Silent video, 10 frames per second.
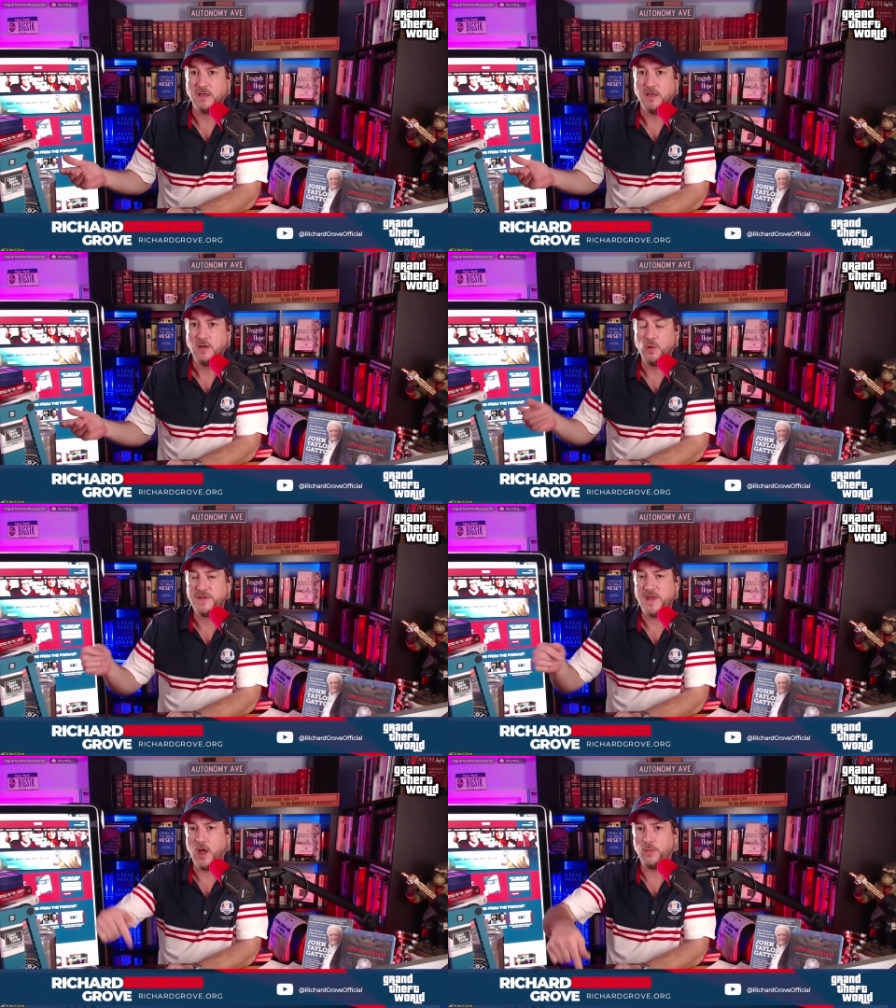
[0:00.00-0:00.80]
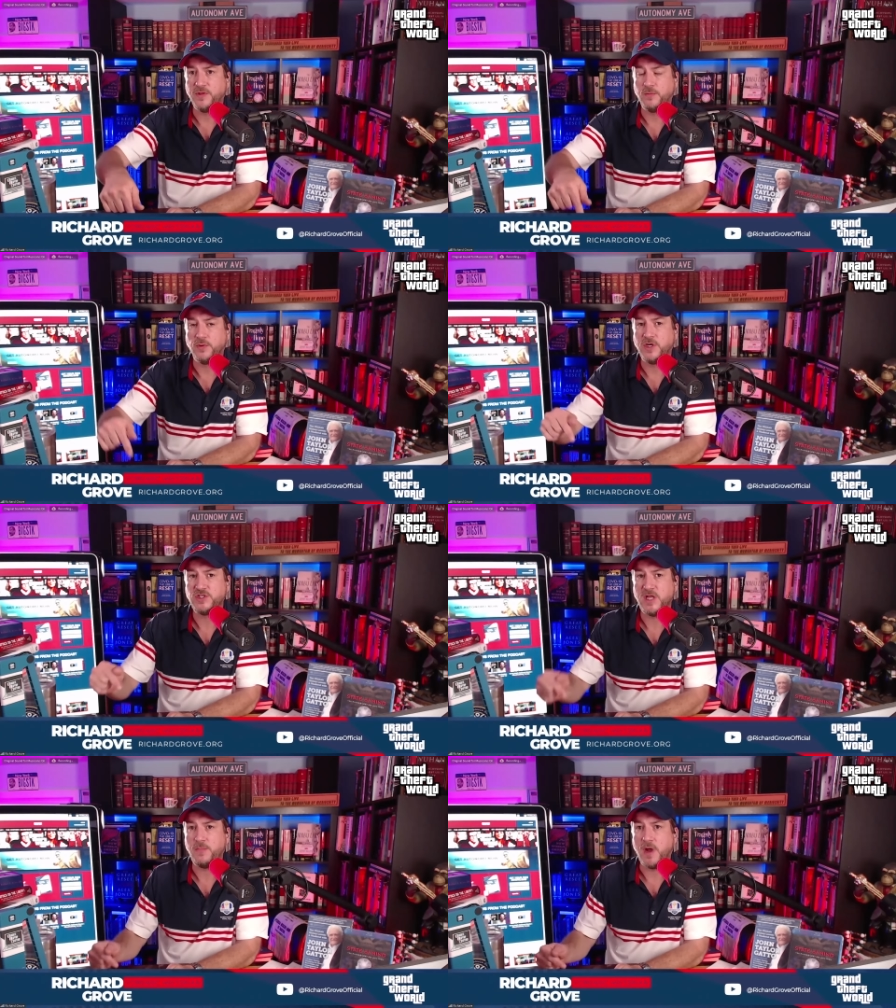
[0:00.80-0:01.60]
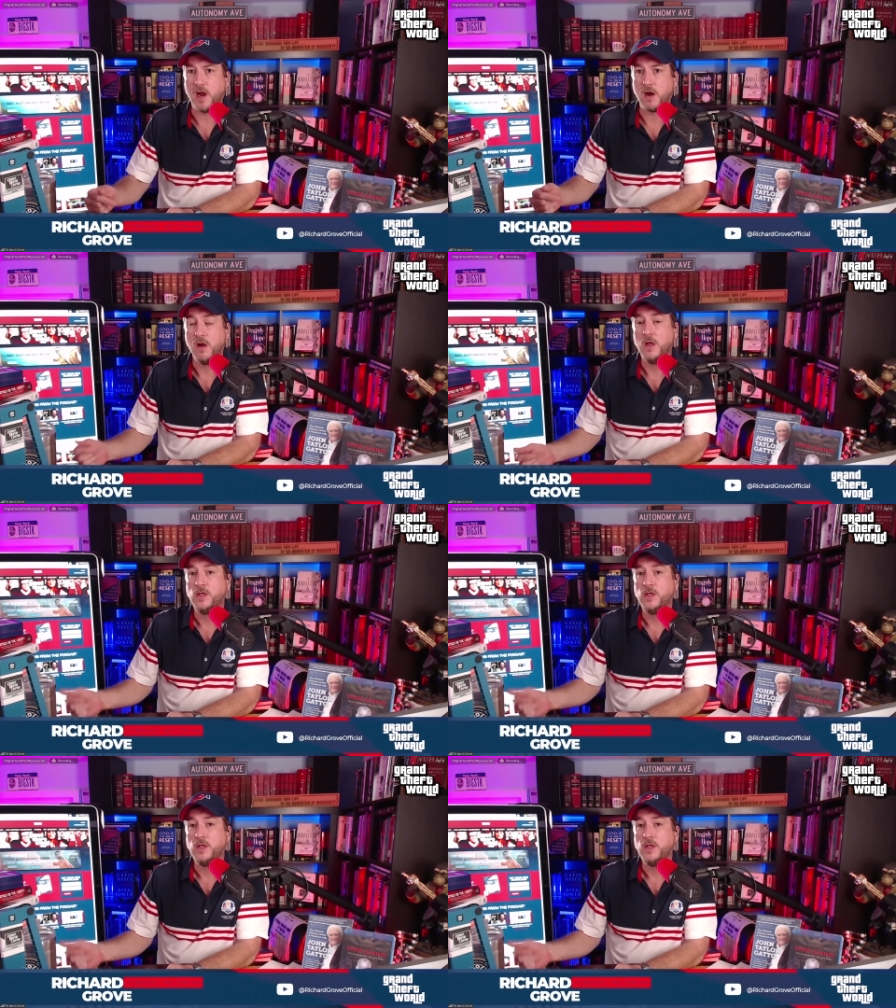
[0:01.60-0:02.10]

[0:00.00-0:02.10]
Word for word: with the help of the British Empire.